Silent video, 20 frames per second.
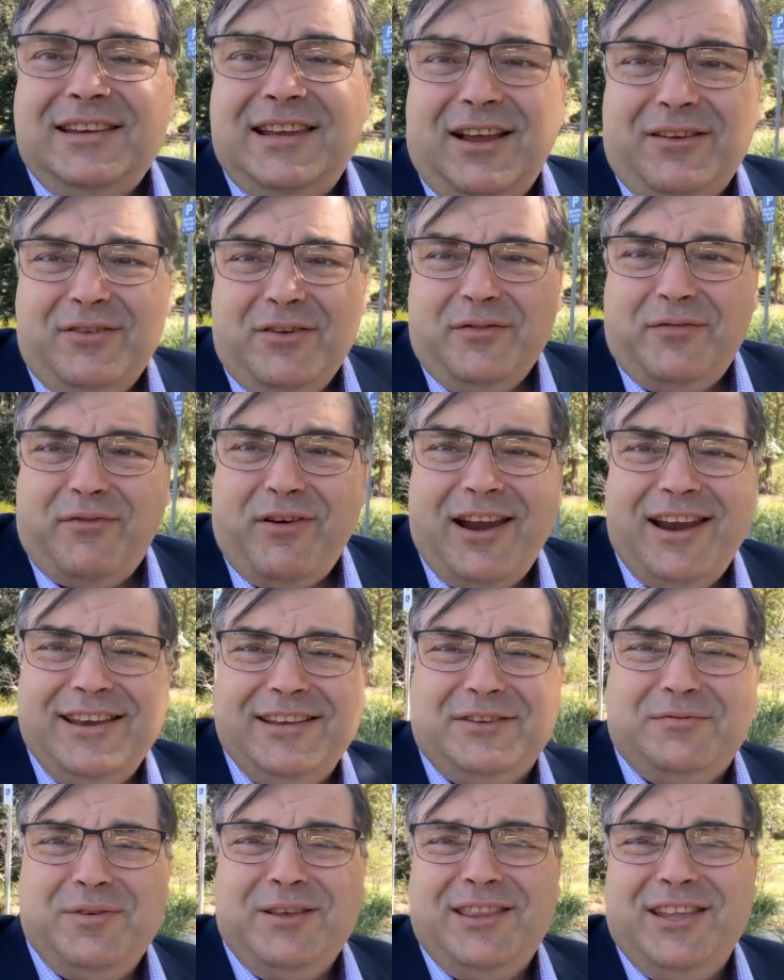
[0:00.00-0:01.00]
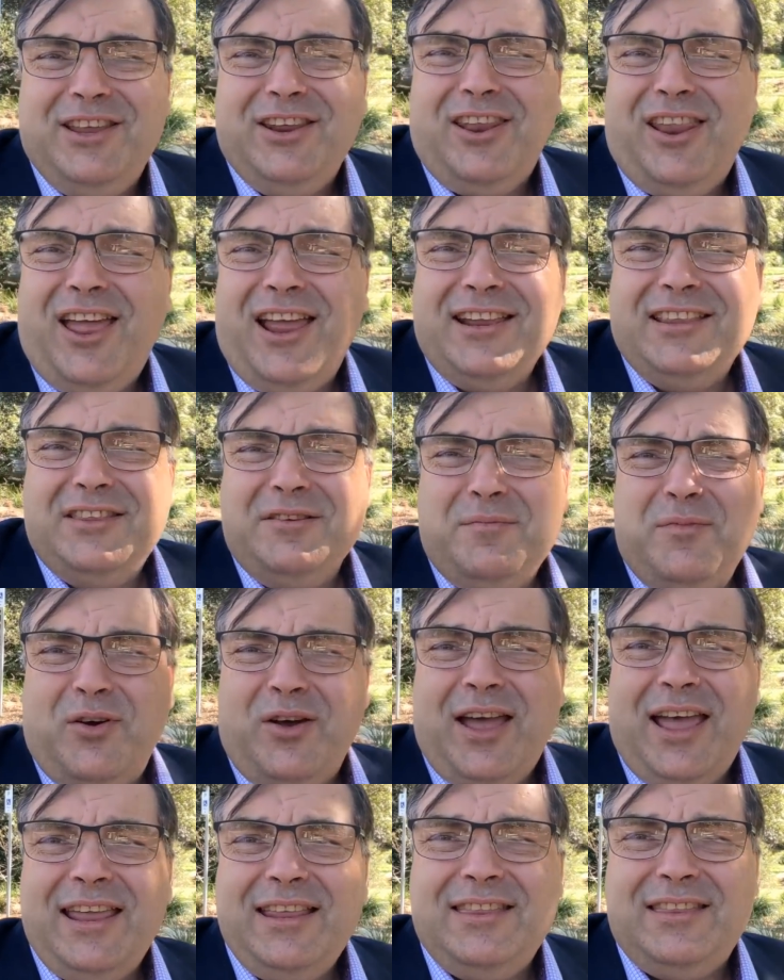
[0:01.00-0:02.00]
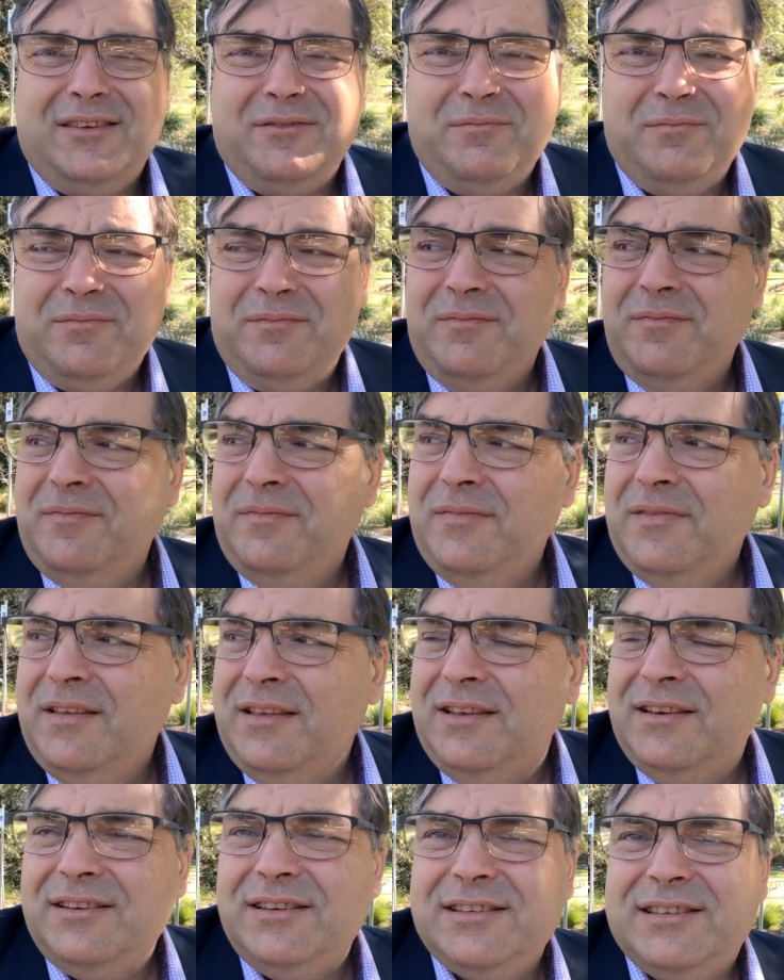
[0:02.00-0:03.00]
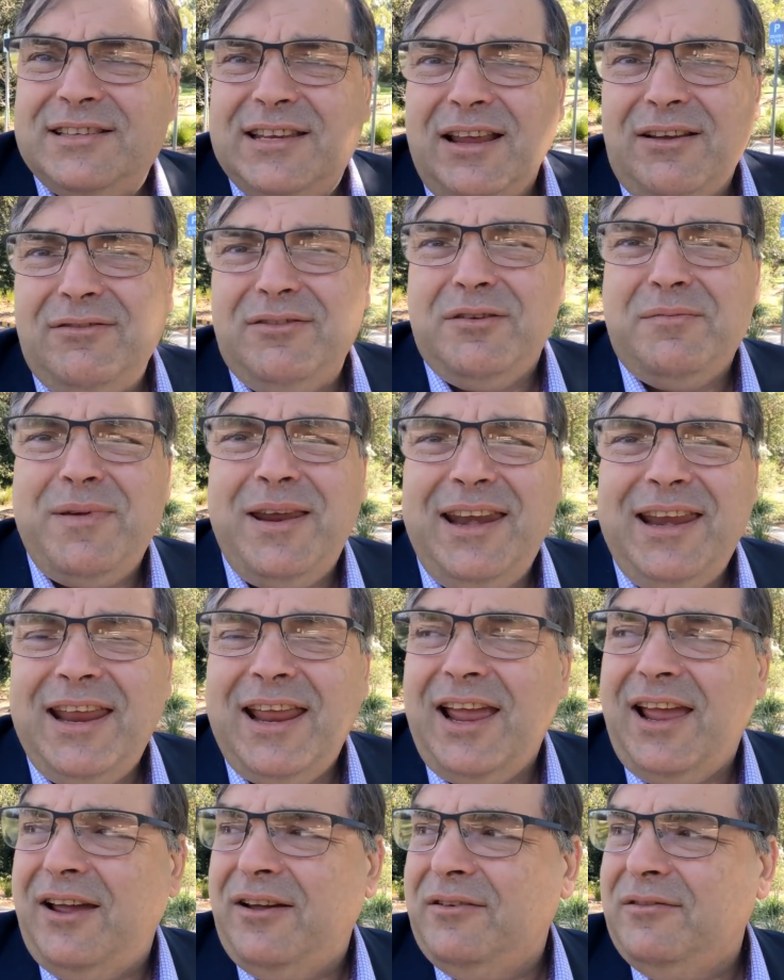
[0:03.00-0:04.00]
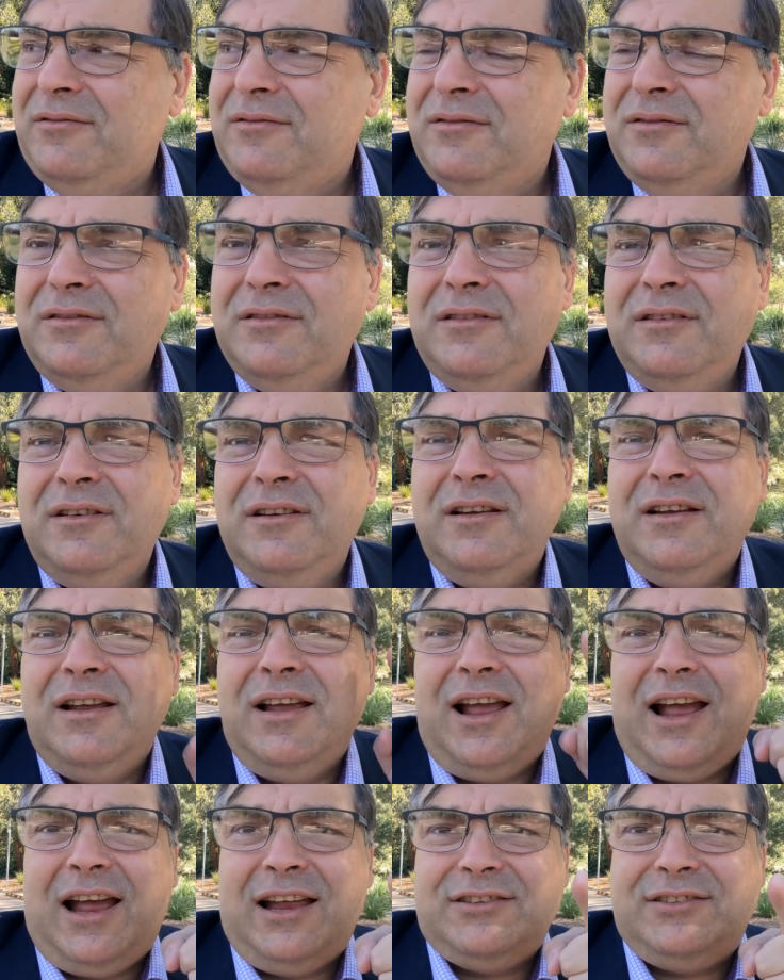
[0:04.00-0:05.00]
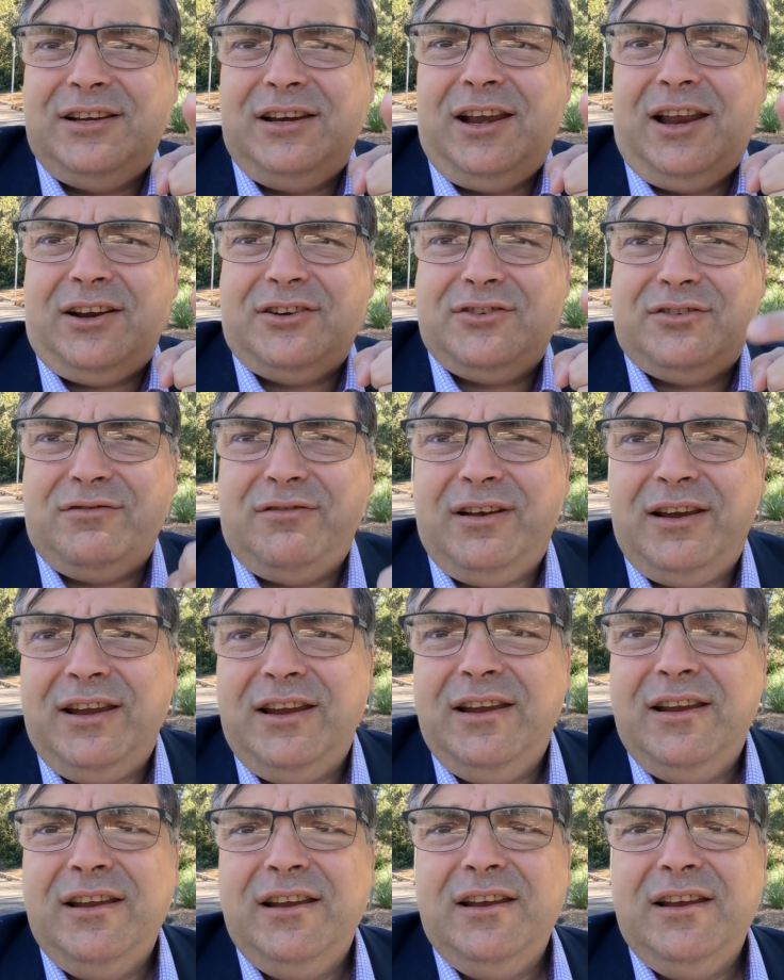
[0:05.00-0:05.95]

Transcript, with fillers: Tell your friends, whether you like them or hate them. Just tell them anyhow. Archie Luxury